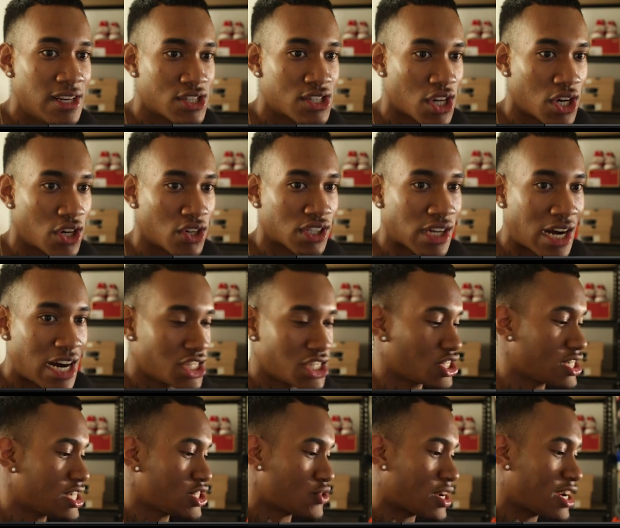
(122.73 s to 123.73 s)
So
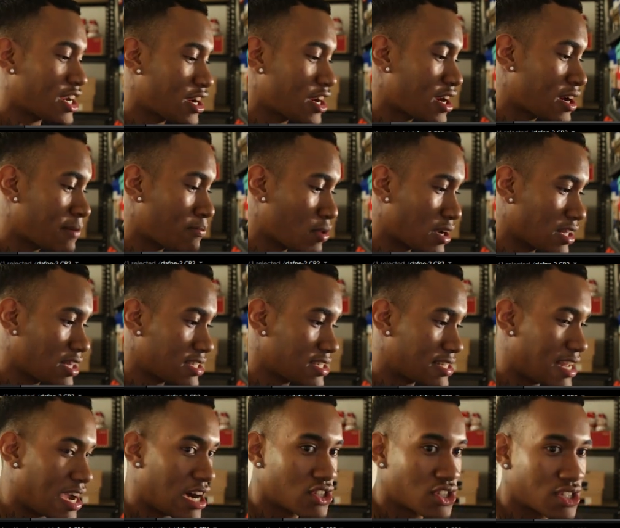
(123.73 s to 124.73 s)
contrast right here, bring this
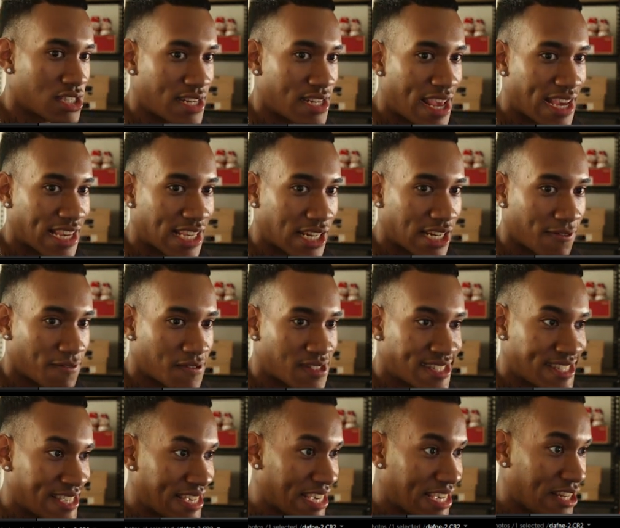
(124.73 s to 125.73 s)
down to
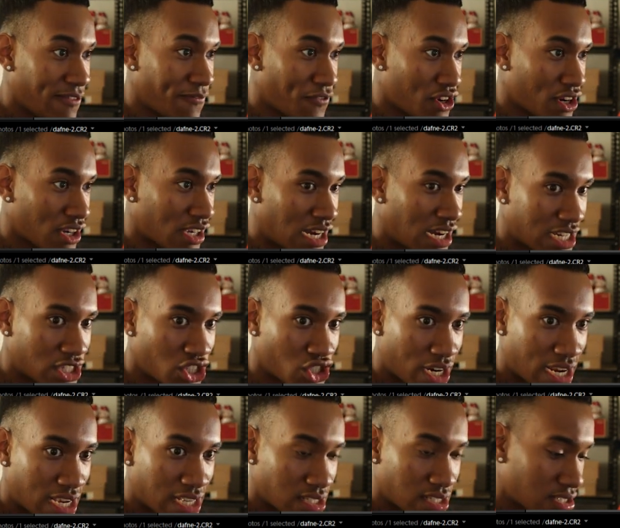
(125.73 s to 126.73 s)
-10 for your
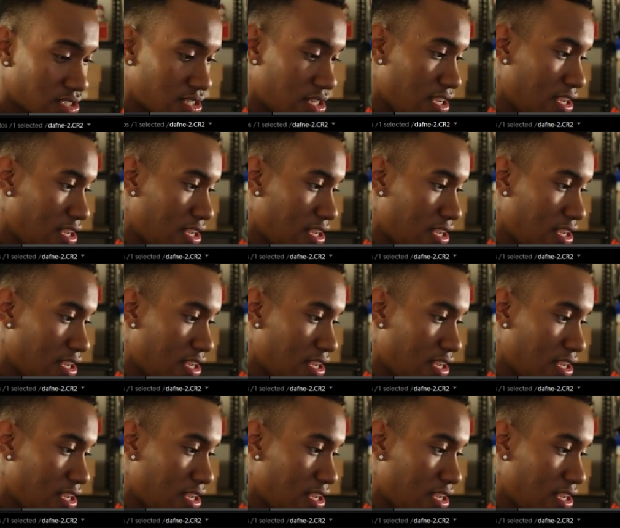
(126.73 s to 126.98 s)
contrast.